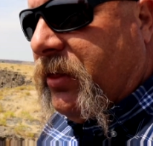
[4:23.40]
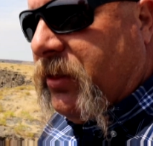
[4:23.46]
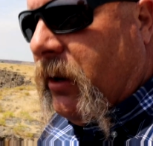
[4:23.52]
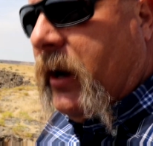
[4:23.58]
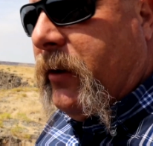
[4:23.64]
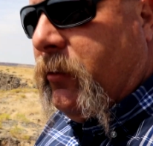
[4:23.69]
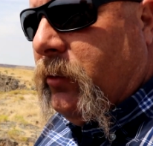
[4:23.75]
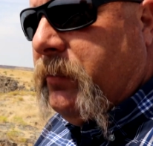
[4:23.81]
I
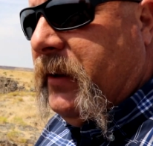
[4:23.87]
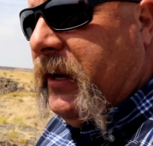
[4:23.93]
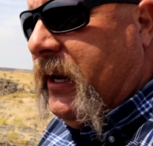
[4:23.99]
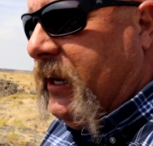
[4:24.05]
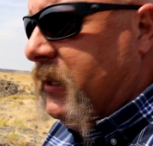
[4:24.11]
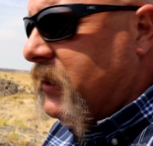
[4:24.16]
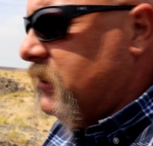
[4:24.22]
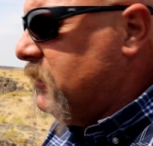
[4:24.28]
thought it would
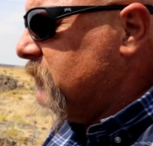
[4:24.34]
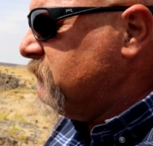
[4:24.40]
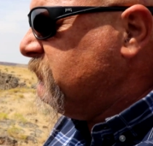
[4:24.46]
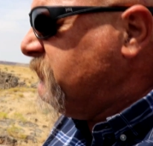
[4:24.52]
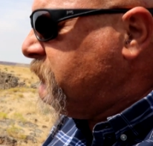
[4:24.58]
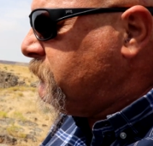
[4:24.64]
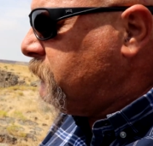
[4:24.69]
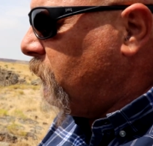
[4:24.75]
be,
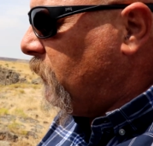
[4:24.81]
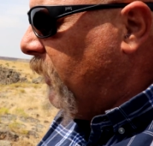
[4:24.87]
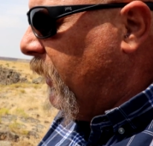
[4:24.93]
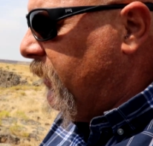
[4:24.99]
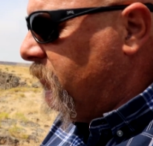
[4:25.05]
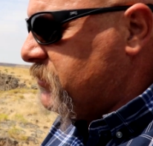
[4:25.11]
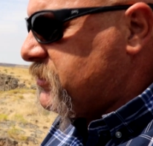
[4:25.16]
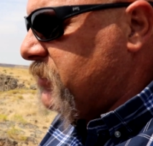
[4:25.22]

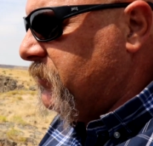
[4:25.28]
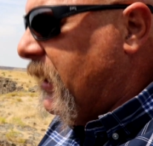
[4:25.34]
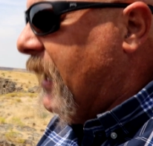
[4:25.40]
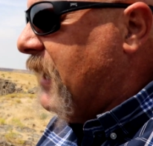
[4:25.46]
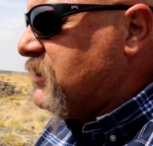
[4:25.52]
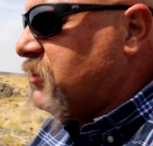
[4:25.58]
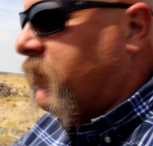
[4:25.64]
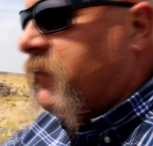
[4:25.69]
and there were some
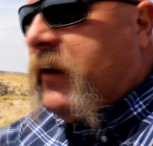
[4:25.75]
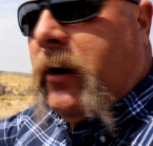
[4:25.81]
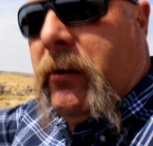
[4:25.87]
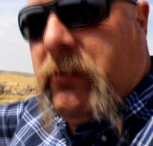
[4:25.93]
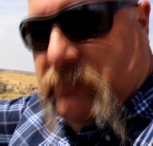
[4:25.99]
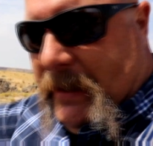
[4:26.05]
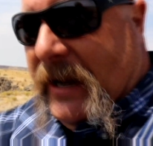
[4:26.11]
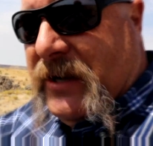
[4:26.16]
guys over
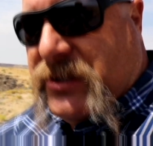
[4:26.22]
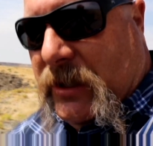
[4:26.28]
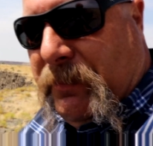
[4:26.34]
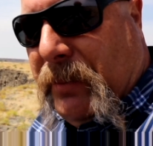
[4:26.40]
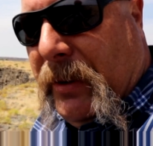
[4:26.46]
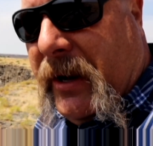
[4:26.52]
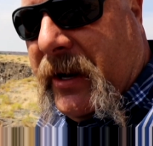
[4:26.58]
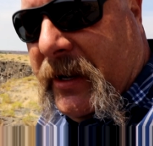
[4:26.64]
there
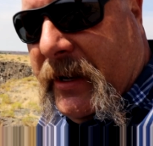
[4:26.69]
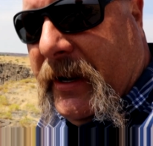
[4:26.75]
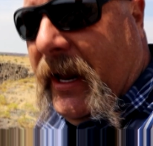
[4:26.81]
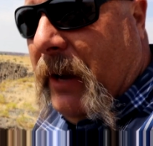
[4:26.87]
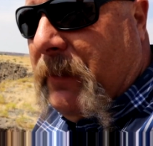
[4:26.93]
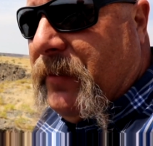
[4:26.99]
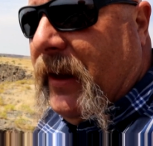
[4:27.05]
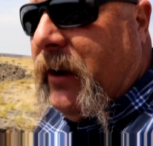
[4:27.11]
actually picking it
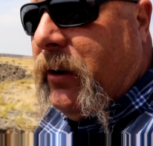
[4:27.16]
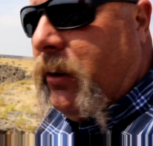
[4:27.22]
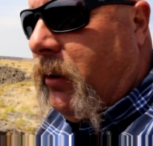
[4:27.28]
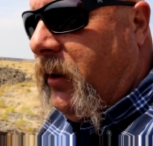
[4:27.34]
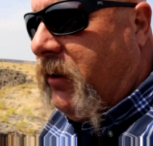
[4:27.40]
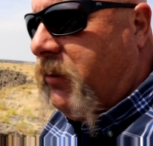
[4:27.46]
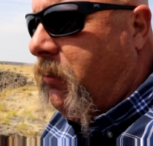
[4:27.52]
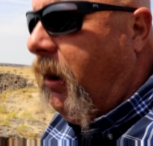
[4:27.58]
up. They
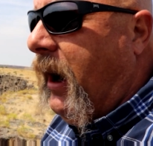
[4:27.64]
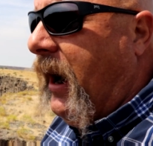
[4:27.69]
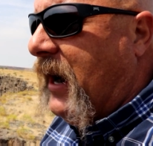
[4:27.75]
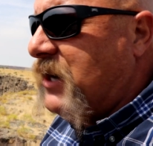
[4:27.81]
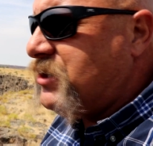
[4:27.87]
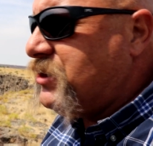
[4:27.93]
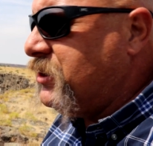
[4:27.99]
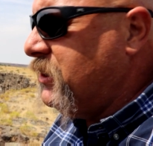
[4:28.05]
heard it
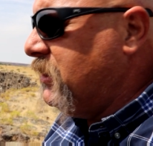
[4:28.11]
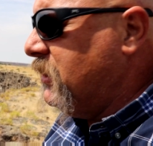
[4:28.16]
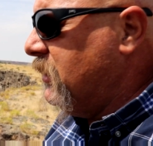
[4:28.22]
crash.